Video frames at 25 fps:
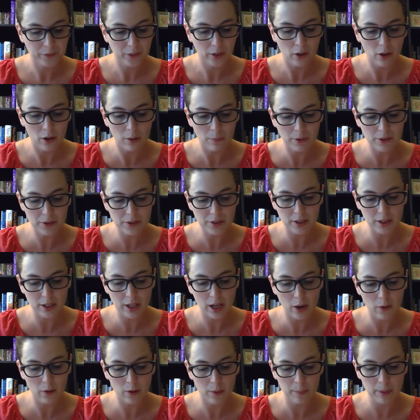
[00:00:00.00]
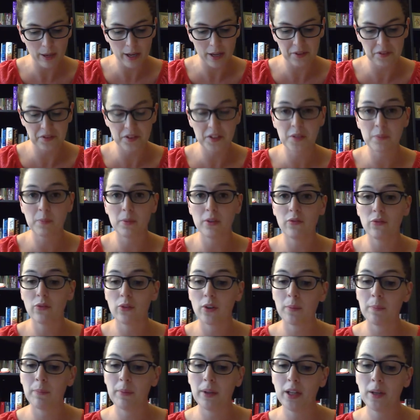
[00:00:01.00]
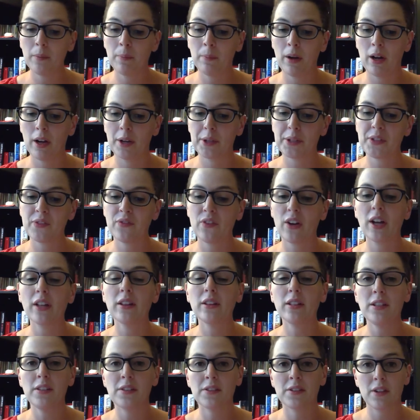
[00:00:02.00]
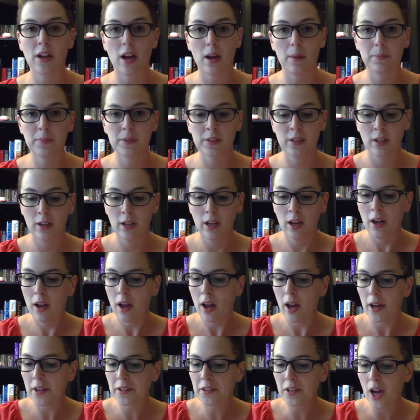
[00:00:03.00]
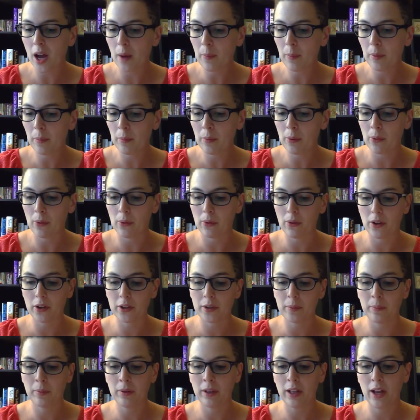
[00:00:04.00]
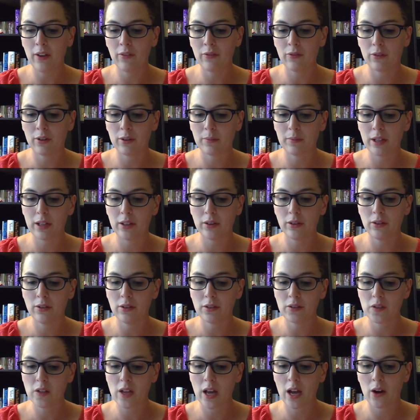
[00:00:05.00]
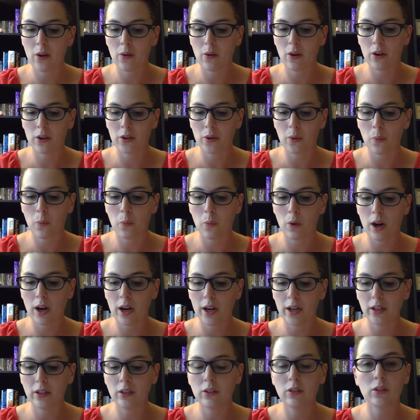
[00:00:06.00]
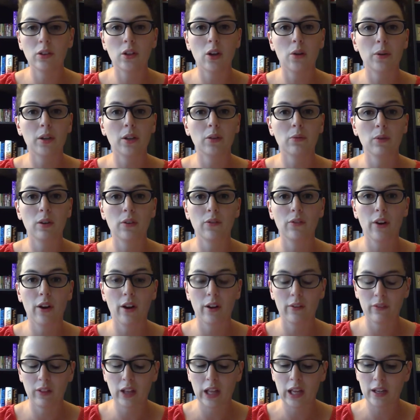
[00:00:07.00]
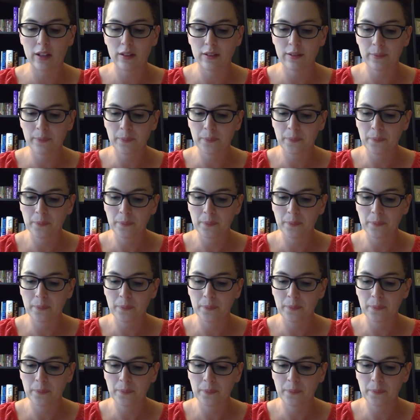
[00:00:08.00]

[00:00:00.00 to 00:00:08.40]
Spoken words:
Almost an hour passes before Big Poss finally stops, atop a pole on a platform that looks out on a wide, glowing river of light.